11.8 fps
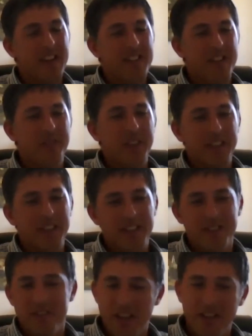Something
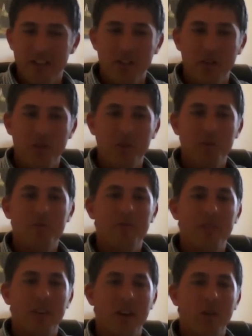that's technical,
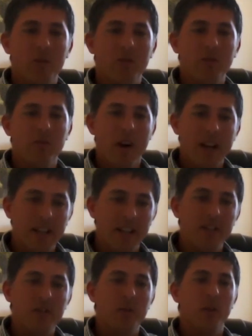I'll read
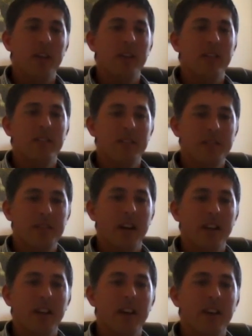into it,
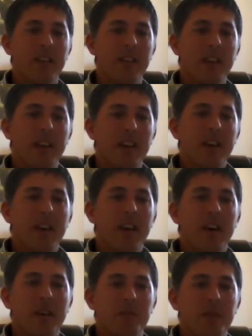study it.
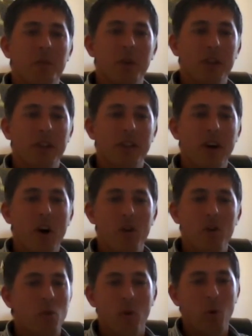I want to
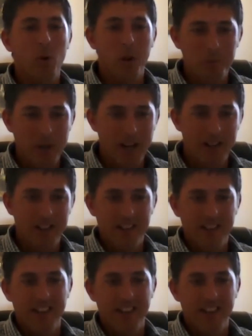know all about it.